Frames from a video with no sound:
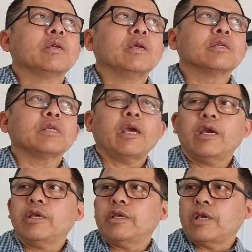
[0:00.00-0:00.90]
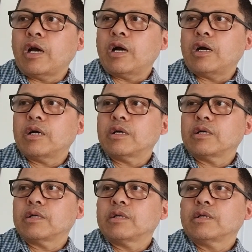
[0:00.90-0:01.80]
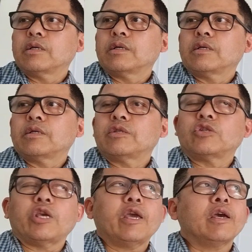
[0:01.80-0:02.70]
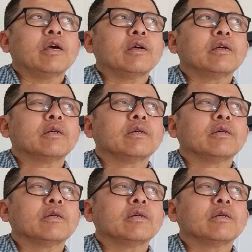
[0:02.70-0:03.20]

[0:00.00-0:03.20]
is 8 ya. Chair